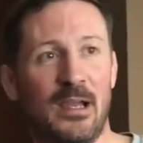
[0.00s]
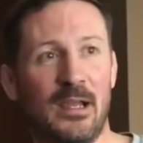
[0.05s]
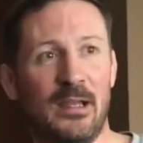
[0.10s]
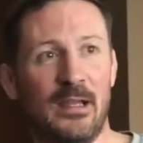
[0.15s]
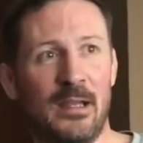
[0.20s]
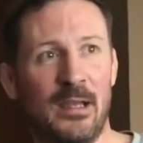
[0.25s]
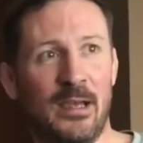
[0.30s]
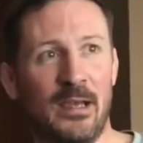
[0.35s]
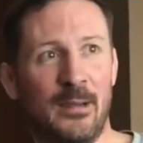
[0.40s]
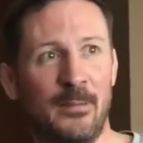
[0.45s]

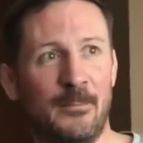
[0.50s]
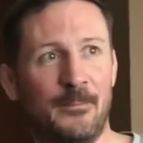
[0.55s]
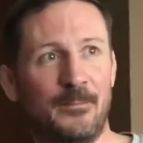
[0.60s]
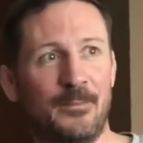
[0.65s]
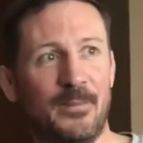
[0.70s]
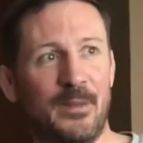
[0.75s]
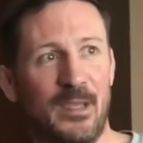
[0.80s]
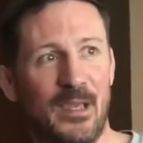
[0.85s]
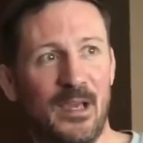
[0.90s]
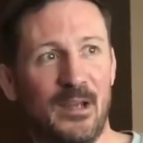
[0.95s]
and
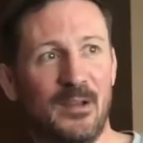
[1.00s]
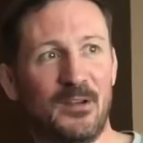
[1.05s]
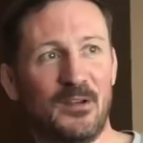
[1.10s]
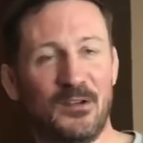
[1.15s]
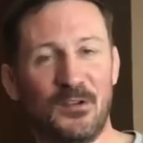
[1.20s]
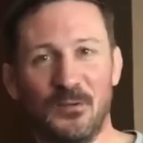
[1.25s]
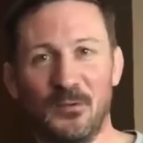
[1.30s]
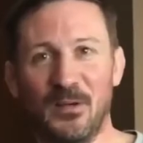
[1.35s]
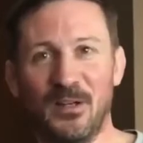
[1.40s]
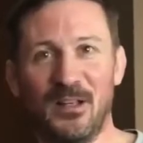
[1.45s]
yeah,
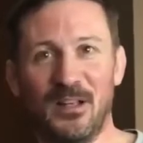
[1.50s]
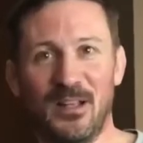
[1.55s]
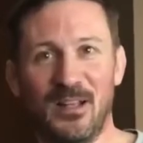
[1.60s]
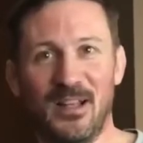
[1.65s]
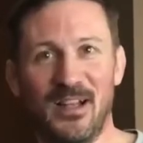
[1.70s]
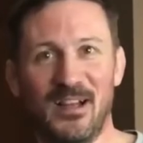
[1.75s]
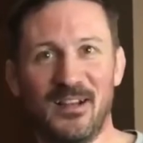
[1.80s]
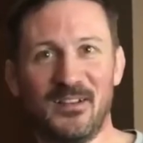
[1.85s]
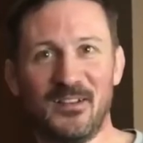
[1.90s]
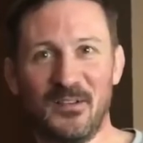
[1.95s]
there's a
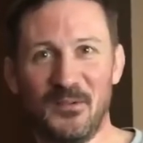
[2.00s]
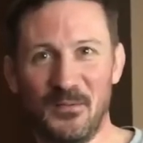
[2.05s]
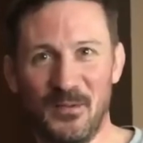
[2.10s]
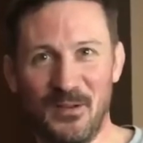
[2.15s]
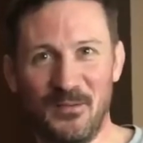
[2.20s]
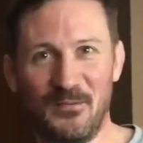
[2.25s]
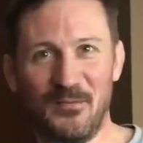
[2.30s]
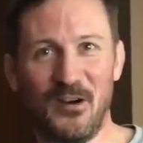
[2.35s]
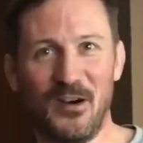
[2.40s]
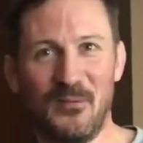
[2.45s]

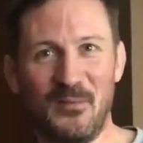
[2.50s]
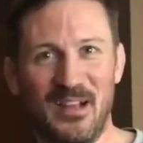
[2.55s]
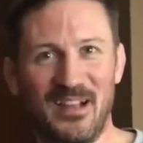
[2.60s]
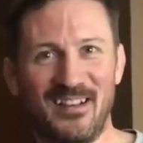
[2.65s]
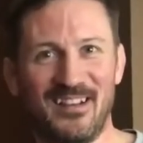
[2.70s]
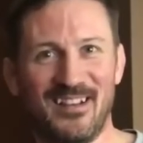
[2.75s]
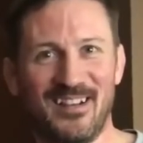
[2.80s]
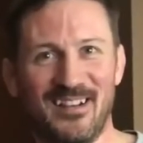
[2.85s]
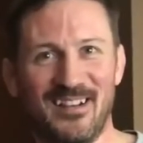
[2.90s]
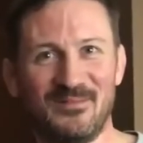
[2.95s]
real fire
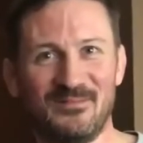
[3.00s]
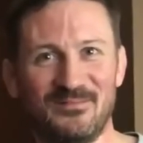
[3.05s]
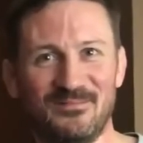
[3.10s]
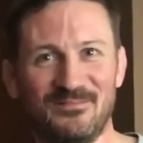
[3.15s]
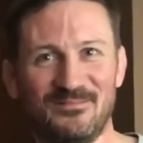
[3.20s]
back there.